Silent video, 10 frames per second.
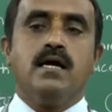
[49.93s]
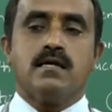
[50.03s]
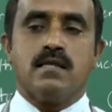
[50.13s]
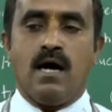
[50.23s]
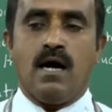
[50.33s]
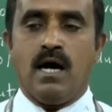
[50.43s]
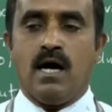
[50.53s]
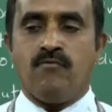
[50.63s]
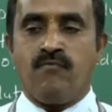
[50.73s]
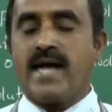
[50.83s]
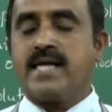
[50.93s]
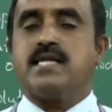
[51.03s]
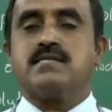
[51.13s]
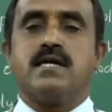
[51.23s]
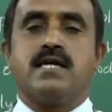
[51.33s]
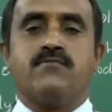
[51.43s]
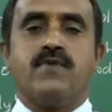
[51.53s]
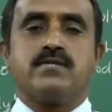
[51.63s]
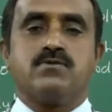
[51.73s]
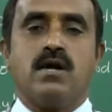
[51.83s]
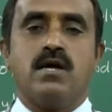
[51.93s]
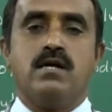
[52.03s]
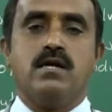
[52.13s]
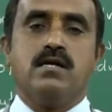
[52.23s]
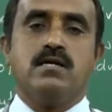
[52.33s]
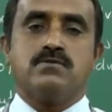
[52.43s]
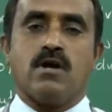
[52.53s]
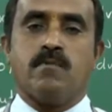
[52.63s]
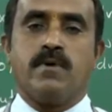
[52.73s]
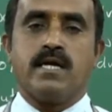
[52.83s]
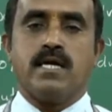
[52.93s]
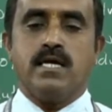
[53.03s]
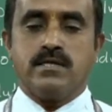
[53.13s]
the factors that affect solid solubility.